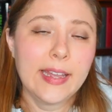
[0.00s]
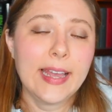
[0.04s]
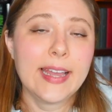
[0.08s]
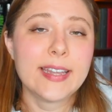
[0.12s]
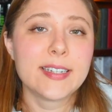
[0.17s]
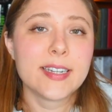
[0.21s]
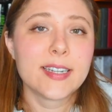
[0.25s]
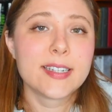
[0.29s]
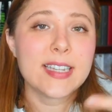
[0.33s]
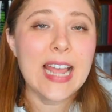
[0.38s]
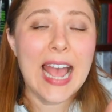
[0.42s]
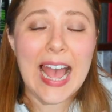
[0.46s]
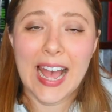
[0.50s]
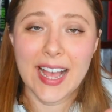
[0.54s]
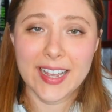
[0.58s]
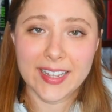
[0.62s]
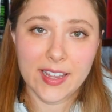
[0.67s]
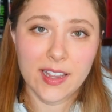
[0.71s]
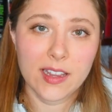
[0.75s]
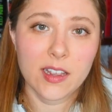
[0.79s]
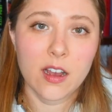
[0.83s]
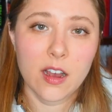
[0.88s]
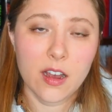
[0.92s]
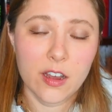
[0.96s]
and
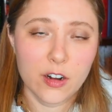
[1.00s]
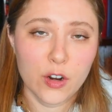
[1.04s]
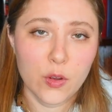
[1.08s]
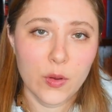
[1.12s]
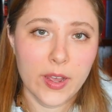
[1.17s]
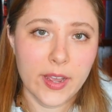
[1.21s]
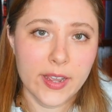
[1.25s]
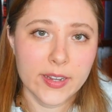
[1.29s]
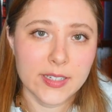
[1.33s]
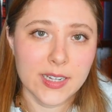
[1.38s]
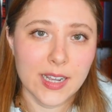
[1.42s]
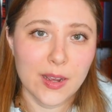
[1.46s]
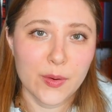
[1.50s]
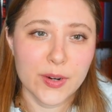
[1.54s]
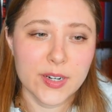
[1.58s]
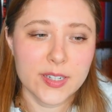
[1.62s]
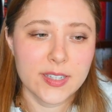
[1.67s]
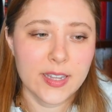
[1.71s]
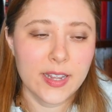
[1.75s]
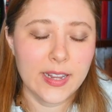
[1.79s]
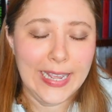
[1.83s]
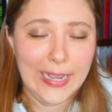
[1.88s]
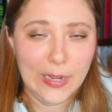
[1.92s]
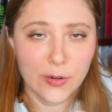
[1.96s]
attacking Otto Hightower,
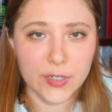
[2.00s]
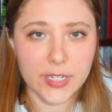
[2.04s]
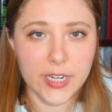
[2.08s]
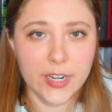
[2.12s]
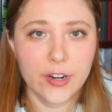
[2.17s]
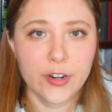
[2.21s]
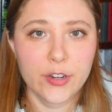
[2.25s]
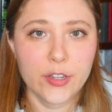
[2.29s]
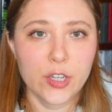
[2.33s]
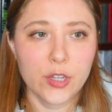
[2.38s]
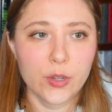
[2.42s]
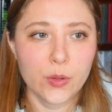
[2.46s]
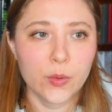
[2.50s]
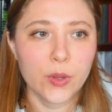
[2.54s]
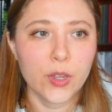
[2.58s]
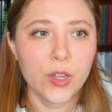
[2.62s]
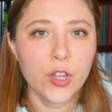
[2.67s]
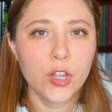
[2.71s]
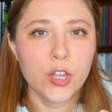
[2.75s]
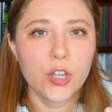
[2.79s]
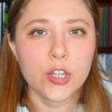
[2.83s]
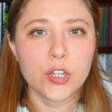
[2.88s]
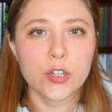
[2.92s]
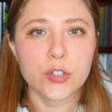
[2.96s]
saying, how dare you,
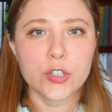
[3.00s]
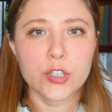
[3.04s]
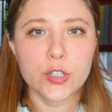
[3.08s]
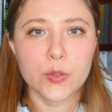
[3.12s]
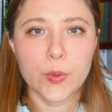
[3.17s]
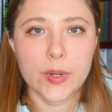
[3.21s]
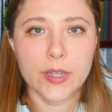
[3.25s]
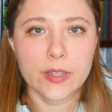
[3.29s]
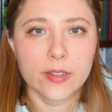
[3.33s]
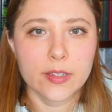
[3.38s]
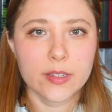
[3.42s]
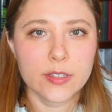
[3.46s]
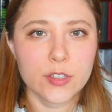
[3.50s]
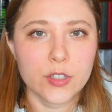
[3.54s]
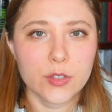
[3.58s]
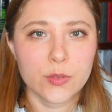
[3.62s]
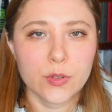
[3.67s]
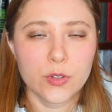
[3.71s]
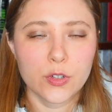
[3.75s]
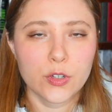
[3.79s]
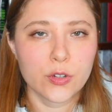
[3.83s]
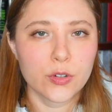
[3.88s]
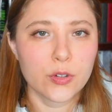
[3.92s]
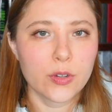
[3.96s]
you're doing this,
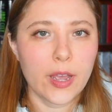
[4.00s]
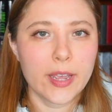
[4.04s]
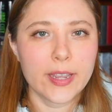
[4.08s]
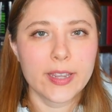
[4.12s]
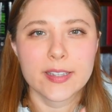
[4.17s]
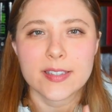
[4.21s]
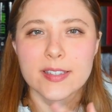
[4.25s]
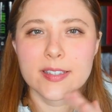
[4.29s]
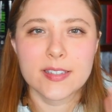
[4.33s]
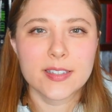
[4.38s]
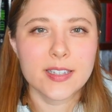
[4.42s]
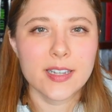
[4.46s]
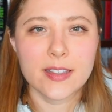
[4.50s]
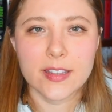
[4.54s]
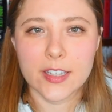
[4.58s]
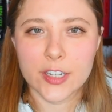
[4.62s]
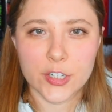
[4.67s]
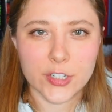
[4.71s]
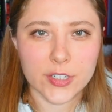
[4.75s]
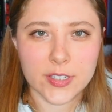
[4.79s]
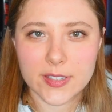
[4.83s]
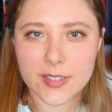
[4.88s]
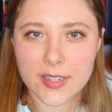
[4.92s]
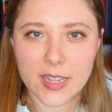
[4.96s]
I can see that
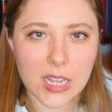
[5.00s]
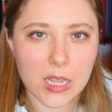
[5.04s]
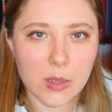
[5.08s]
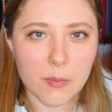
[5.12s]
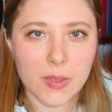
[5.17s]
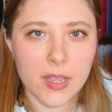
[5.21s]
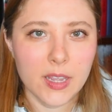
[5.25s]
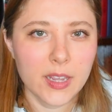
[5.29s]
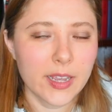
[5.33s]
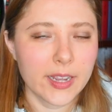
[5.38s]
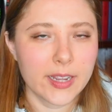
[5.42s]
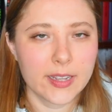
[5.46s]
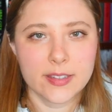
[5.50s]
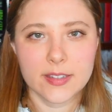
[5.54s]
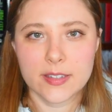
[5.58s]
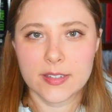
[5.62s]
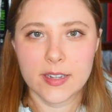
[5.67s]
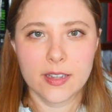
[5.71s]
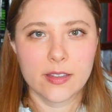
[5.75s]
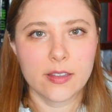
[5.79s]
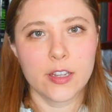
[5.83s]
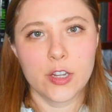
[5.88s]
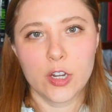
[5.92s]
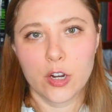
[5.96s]
you're scheming, I can
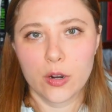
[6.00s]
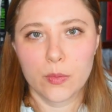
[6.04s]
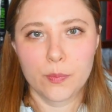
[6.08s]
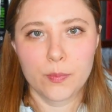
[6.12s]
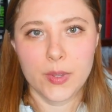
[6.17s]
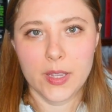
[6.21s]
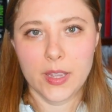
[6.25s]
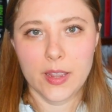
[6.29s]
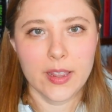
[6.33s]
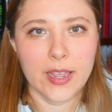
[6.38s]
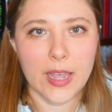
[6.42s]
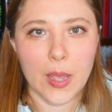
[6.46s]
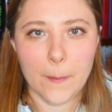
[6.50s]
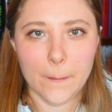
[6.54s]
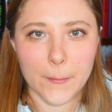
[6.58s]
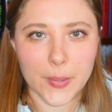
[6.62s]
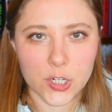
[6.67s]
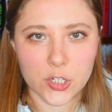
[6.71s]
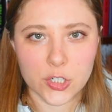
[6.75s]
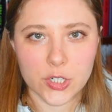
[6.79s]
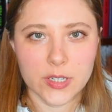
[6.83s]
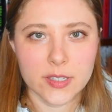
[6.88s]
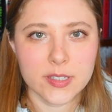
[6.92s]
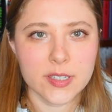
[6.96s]
see that you're being
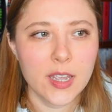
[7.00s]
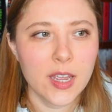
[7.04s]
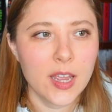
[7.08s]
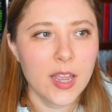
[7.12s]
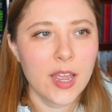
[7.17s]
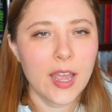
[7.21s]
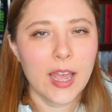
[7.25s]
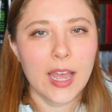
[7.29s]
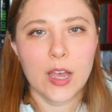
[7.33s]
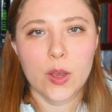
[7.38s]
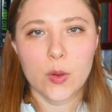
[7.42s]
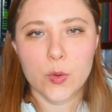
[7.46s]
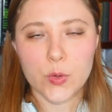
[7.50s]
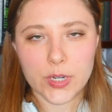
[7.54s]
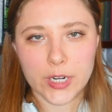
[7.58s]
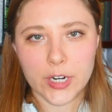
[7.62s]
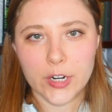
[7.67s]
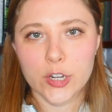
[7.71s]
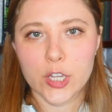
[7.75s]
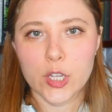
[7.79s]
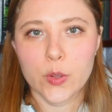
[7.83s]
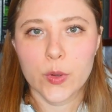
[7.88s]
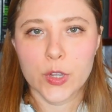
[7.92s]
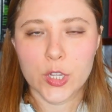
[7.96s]
ambitious, how dare
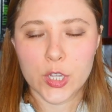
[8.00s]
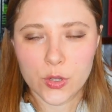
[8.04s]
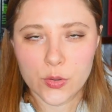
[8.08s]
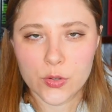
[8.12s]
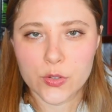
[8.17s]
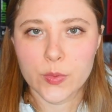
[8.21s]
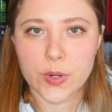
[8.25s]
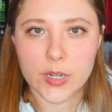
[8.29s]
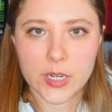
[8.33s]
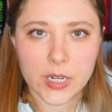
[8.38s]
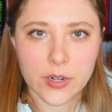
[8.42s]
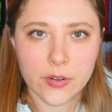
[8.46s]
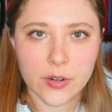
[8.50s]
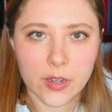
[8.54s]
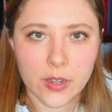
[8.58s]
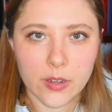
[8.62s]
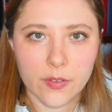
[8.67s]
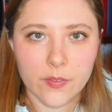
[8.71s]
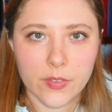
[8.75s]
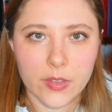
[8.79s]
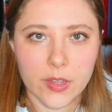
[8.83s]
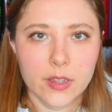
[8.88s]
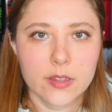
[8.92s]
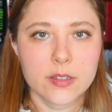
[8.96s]
you accuse Rhaenyra
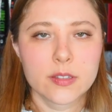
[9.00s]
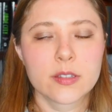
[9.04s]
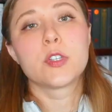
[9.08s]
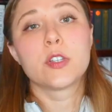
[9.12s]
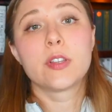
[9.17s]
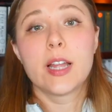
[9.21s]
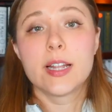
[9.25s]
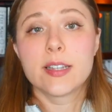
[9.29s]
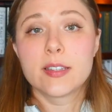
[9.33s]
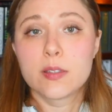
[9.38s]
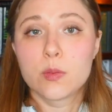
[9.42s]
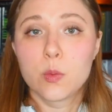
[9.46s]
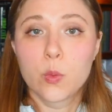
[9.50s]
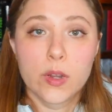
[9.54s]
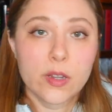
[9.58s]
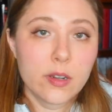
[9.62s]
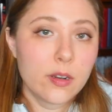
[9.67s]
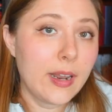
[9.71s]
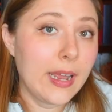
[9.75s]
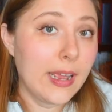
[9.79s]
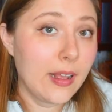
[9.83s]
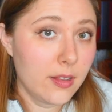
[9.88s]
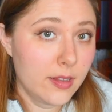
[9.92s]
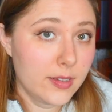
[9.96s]
of this. So that's
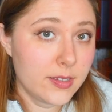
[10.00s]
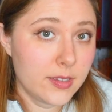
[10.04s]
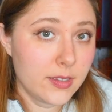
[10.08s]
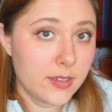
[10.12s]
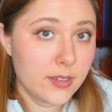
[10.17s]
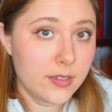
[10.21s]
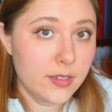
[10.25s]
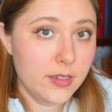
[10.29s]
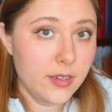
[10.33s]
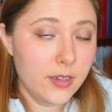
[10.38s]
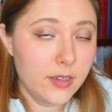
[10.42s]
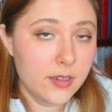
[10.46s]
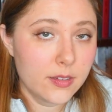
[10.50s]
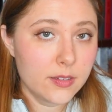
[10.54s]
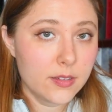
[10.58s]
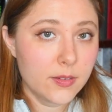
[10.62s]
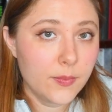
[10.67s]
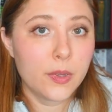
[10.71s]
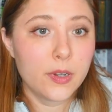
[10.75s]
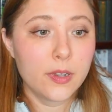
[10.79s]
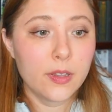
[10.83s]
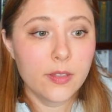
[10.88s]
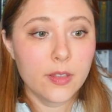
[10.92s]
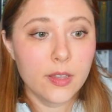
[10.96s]
what Alicent sees.
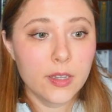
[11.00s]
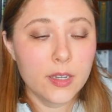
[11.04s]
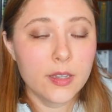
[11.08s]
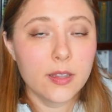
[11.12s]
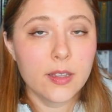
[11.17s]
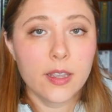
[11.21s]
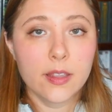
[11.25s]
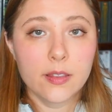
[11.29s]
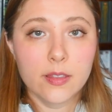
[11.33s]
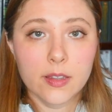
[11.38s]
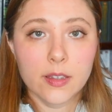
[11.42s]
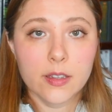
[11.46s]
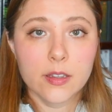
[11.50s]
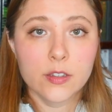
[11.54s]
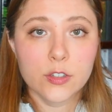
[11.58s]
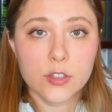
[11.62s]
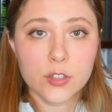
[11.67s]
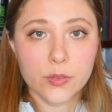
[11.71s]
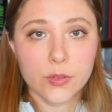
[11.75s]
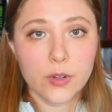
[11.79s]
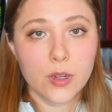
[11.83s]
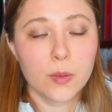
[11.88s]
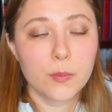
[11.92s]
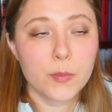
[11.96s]
But in the
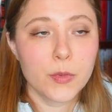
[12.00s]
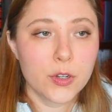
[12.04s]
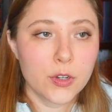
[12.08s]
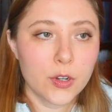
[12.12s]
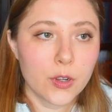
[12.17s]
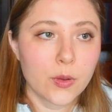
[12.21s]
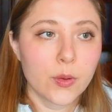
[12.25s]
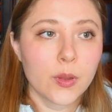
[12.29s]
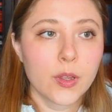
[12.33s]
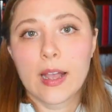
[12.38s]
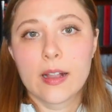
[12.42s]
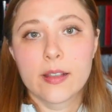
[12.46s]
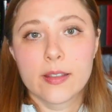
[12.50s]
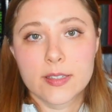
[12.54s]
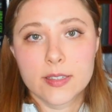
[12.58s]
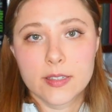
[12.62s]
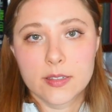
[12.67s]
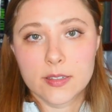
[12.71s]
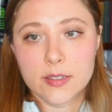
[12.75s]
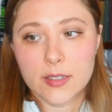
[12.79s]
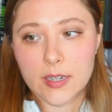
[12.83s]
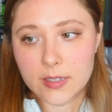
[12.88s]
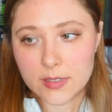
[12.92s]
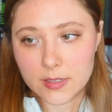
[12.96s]
interim, you know,
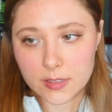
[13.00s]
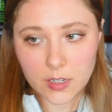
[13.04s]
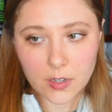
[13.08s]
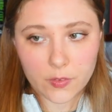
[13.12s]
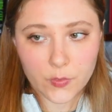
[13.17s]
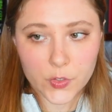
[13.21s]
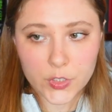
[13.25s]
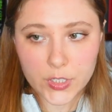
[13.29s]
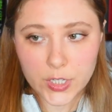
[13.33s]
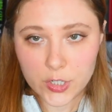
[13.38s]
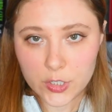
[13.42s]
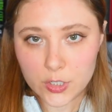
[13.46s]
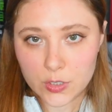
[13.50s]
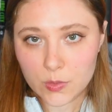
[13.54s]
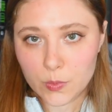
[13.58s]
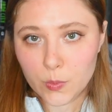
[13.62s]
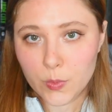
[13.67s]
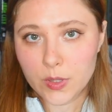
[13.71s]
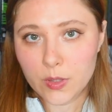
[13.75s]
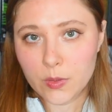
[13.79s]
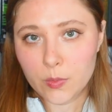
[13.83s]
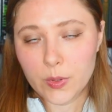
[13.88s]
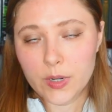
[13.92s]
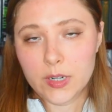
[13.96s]
Alicent has a conversation
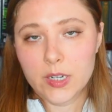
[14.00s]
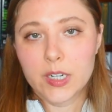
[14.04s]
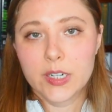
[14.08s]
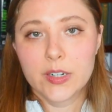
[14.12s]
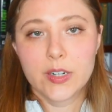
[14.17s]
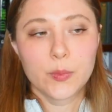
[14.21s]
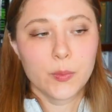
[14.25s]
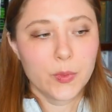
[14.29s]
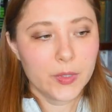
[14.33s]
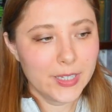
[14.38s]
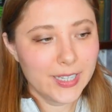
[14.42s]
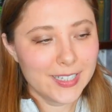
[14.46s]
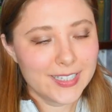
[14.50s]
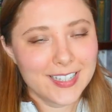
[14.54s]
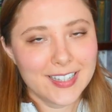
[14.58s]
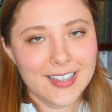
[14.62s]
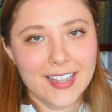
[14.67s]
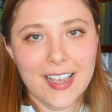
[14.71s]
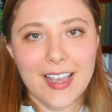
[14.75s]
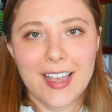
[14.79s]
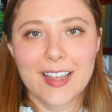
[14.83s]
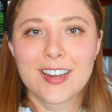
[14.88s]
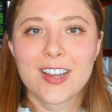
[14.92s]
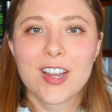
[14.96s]
with Rhaenyra, and we'll get to
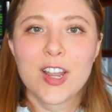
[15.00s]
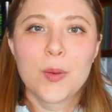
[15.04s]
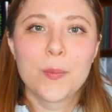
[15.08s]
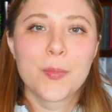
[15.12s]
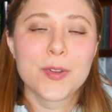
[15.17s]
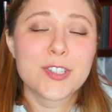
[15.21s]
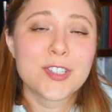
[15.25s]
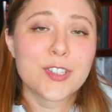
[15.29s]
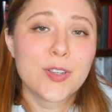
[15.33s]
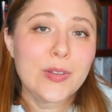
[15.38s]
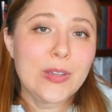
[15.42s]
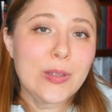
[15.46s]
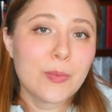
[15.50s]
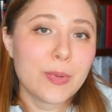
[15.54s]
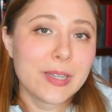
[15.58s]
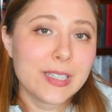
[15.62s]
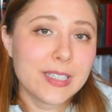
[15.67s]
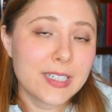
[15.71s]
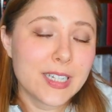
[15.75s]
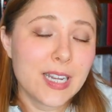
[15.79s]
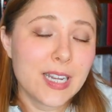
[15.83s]
that. But so then by the